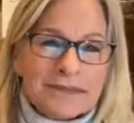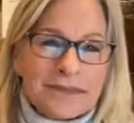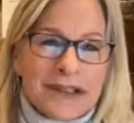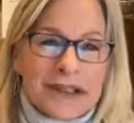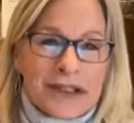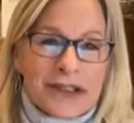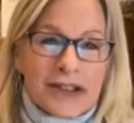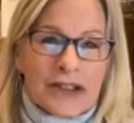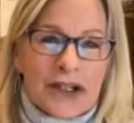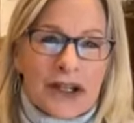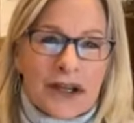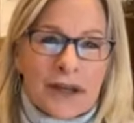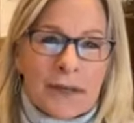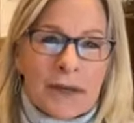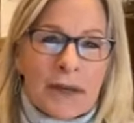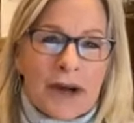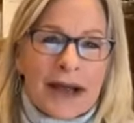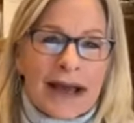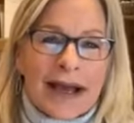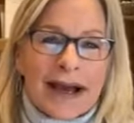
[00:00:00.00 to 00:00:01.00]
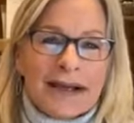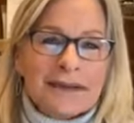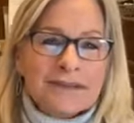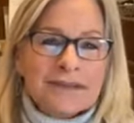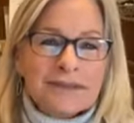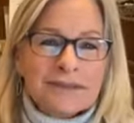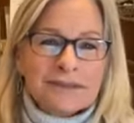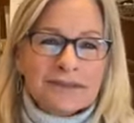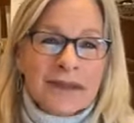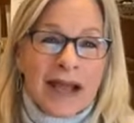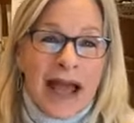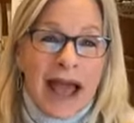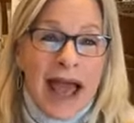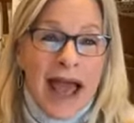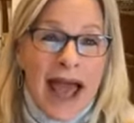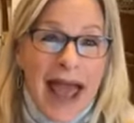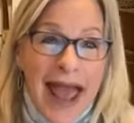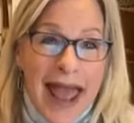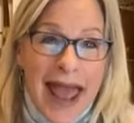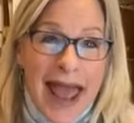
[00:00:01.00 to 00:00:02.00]
This is Shelley Marenka.
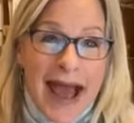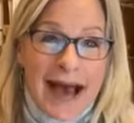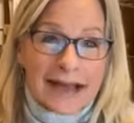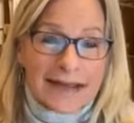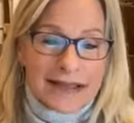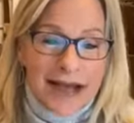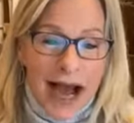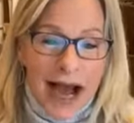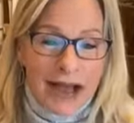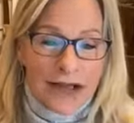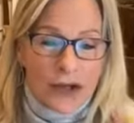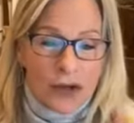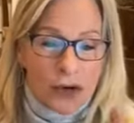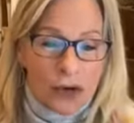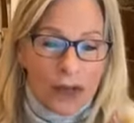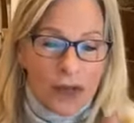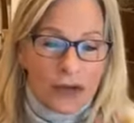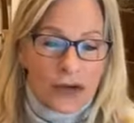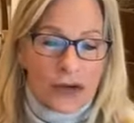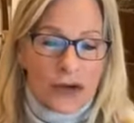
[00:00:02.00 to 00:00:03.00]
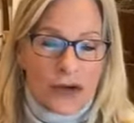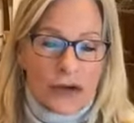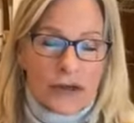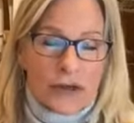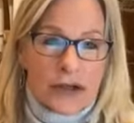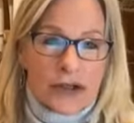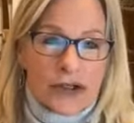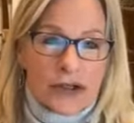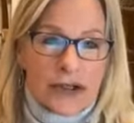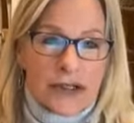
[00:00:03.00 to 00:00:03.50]
And I know that you can raise